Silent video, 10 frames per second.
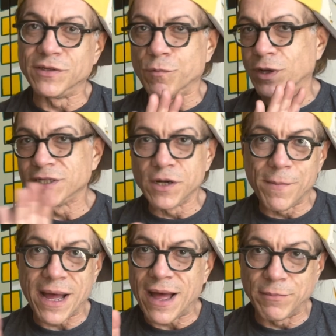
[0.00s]
it wasn't
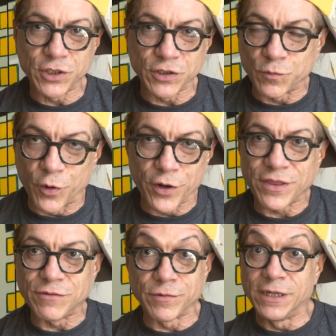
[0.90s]
about how much it's worth.
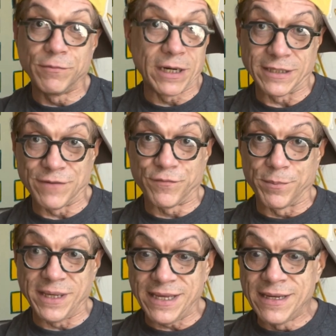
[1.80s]
It's really what it did for
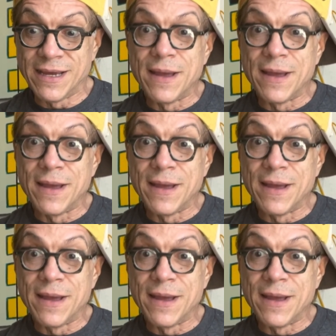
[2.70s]
me.